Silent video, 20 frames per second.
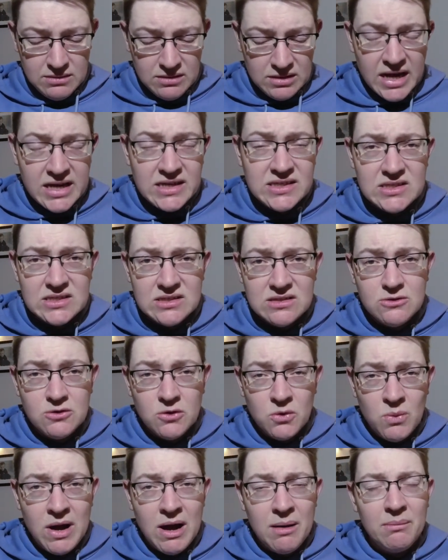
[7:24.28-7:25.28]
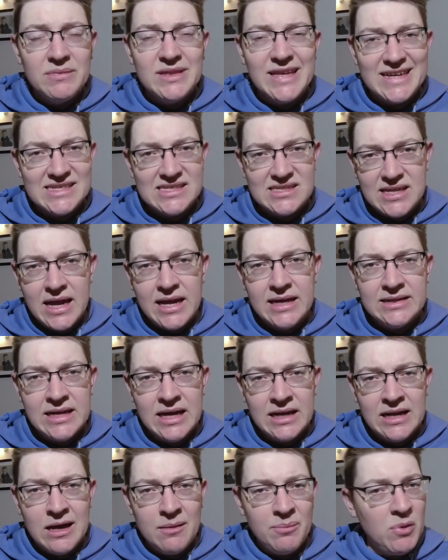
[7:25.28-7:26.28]
Laces do up. They stay
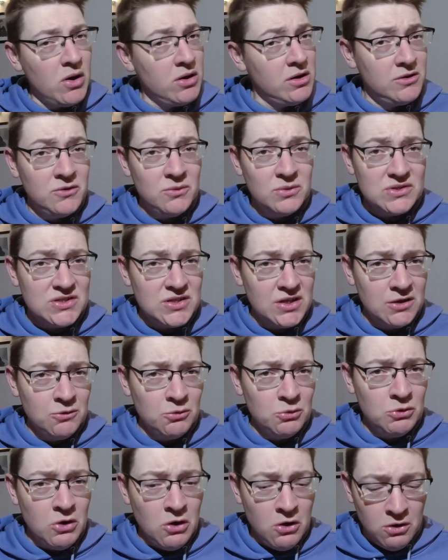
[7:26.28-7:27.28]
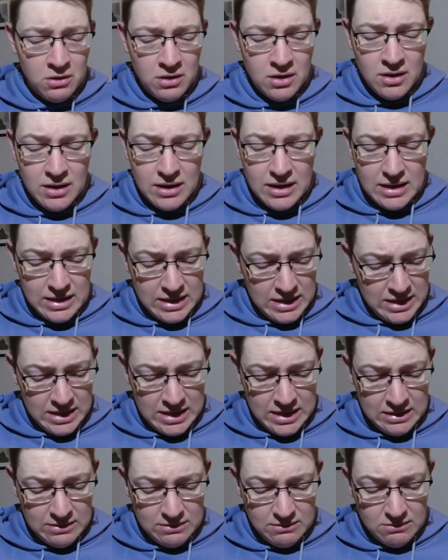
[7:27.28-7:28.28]
done up. I only do a single knot,
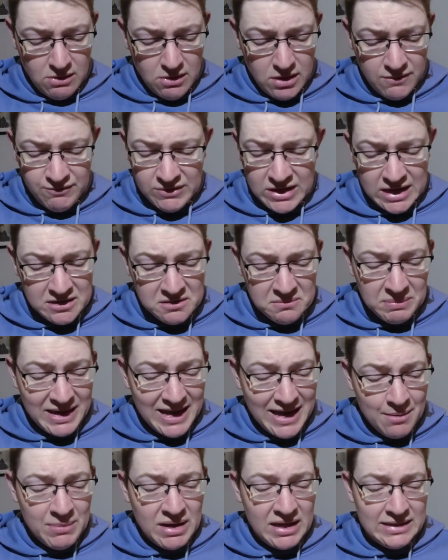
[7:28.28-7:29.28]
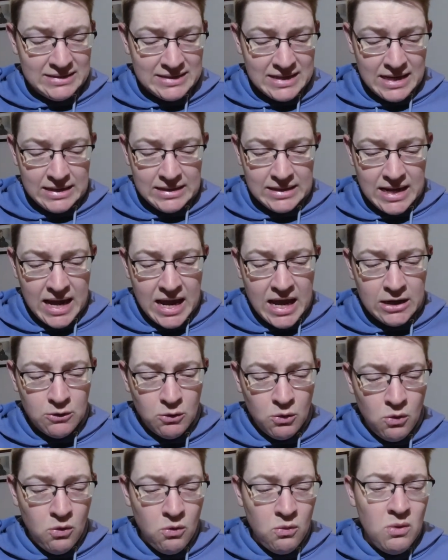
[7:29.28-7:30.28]
and I haven't had them come undone at
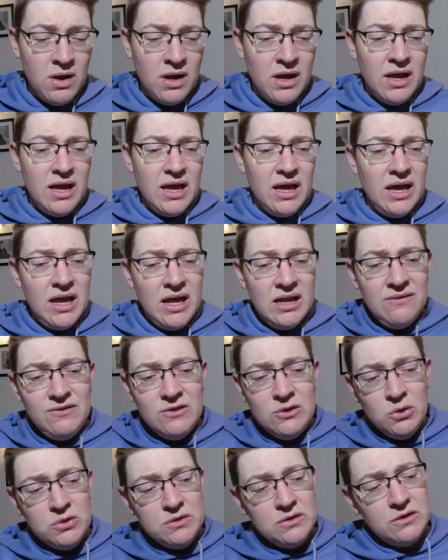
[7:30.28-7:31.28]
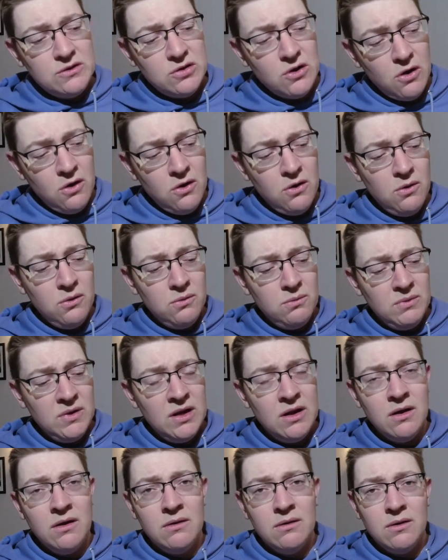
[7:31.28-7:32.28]
all. And if you look at the toe, you
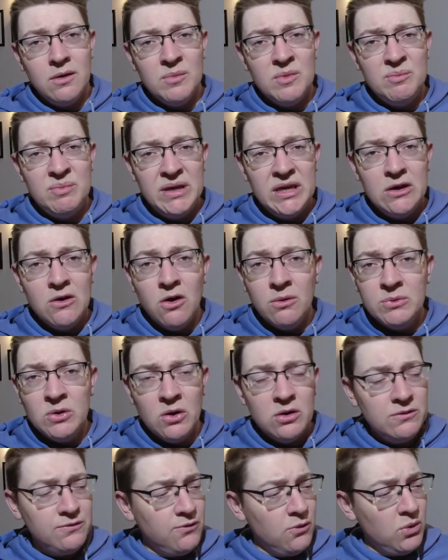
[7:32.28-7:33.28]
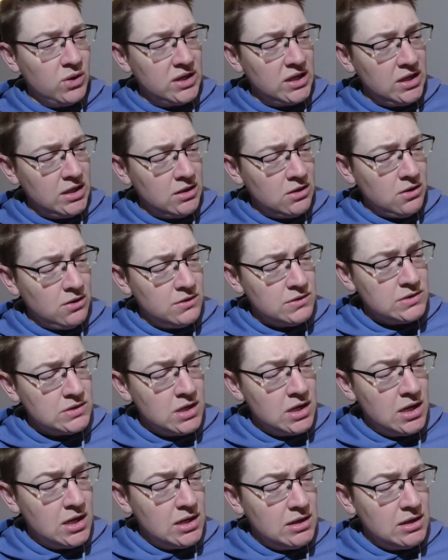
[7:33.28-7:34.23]
know, I'm a big guy, I'm 94 kilos.